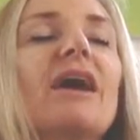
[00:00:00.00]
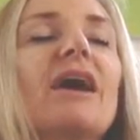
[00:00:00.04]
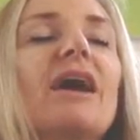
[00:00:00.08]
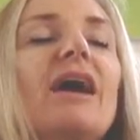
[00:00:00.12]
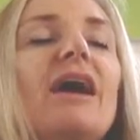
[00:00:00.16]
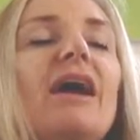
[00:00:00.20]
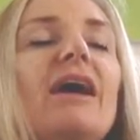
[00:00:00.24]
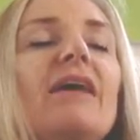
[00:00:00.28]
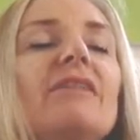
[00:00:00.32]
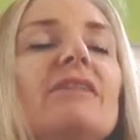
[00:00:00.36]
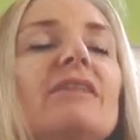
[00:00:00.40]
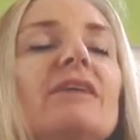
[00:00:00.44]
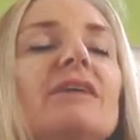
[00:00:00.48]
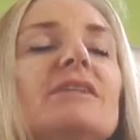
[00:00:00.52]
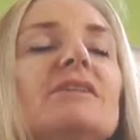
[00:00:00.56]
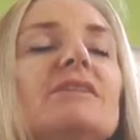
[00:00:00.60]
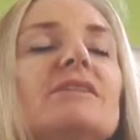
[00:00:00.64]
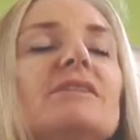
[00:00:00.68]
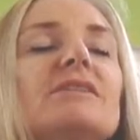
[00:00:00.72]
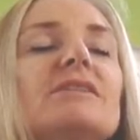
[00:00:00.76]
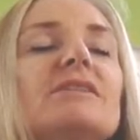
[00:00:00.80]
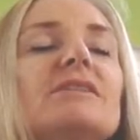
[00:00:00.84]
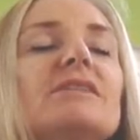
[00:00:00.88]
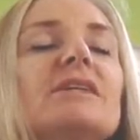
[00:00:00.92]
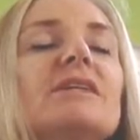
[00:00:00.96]
And then
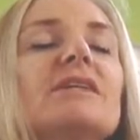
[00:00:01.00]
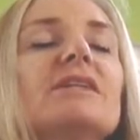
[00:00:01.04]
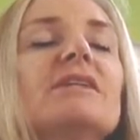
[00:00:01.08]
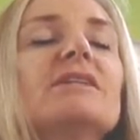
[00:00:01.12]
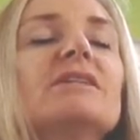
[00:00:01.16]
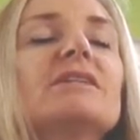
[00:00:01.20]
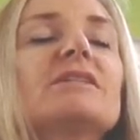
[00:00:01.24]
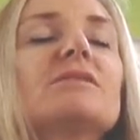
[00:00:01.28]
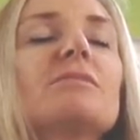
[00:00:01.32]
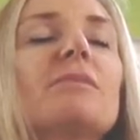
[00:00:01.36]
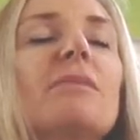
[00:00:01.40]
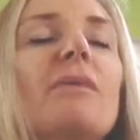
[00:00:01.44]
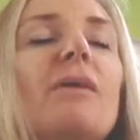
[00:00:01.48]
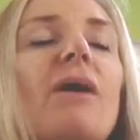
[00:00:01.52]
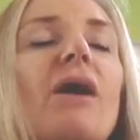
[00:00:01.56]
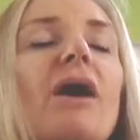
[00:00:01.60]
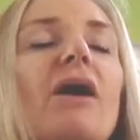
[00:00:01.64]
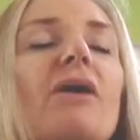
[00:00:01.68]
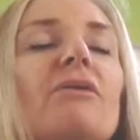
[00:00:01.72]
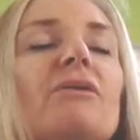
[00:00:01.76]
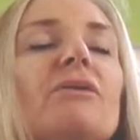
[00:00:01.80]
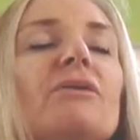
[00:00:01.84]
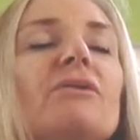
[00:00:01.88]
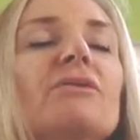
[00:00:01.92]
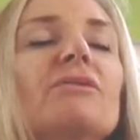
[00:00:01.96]
see the
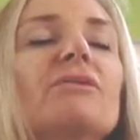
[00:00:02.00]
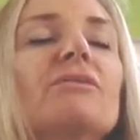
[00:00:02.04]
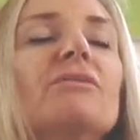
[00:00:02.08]
spiral